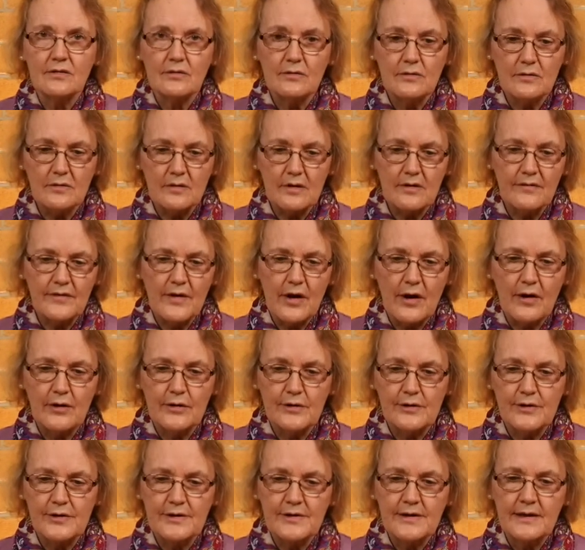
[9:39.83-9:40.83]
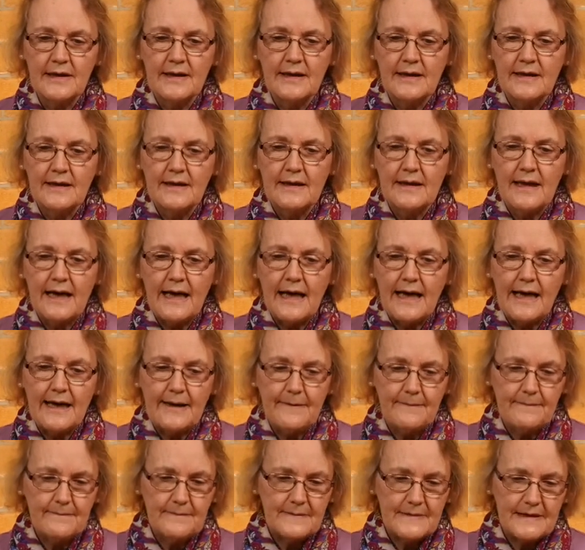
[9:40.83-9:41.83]
all of those
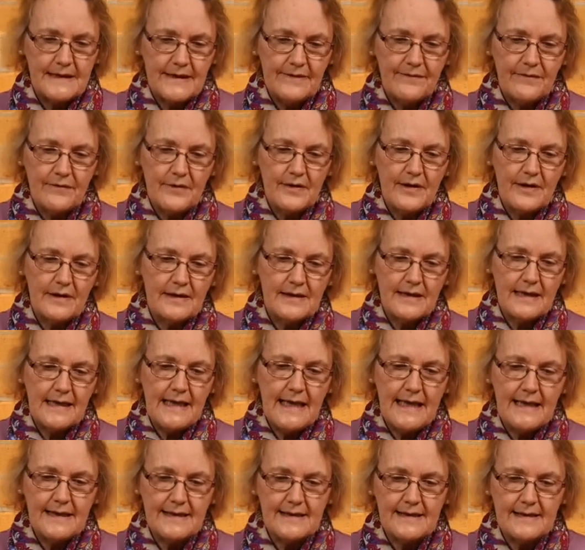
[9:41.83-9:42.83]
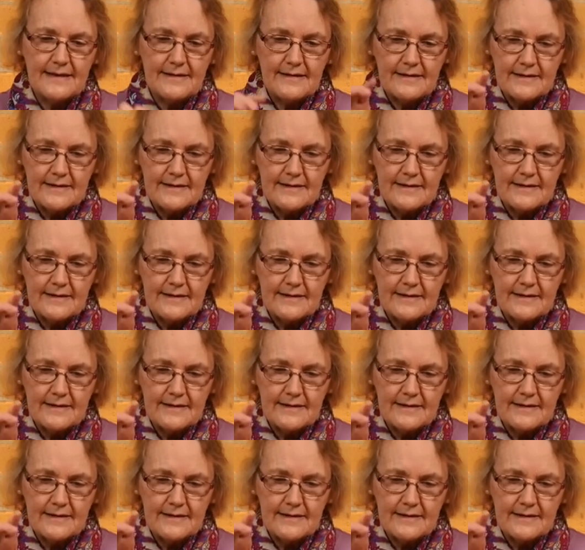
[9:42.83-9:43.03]
different things.